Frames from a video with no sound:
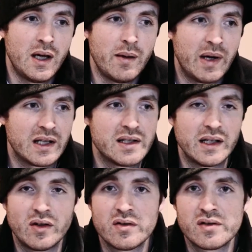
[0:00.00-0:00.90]
I can
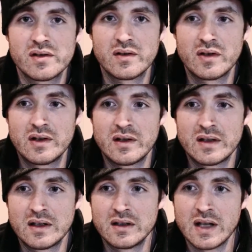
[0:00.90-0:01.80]
take
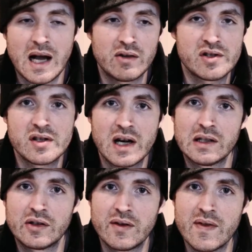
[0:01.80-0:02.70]
the knowledge that I
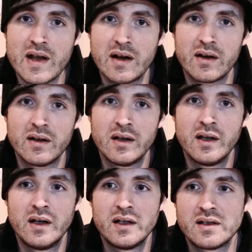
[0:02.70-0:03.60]
learned there,
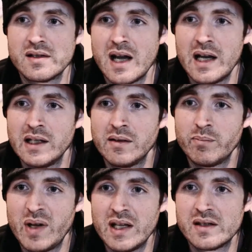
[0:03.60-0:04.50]

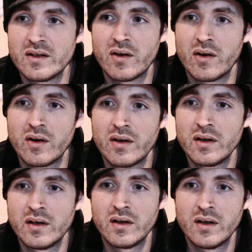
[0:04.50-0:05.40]
design baits that are